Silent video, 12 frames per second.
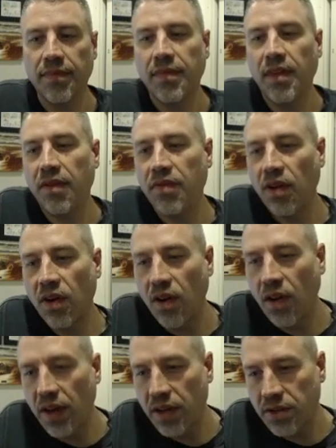If you're at
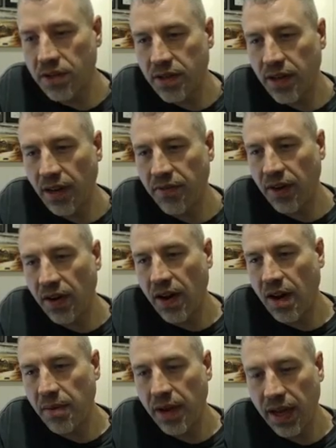all interested, I figured
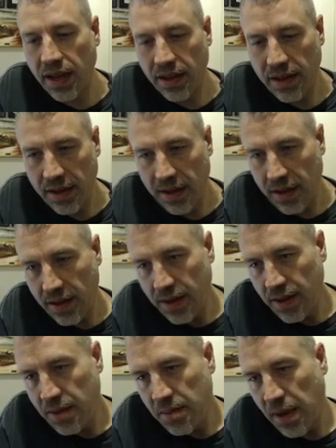out
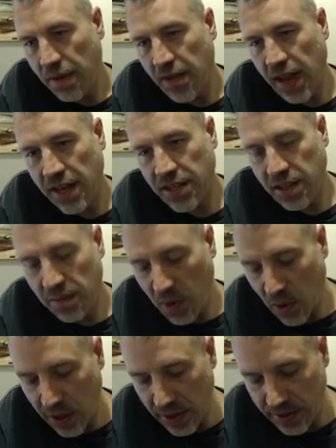my vanishing
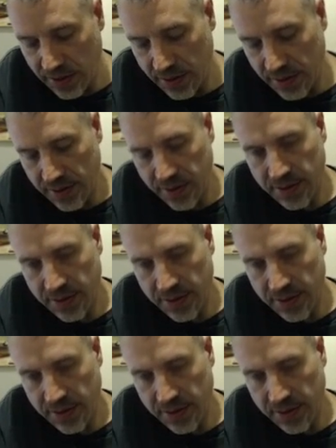points,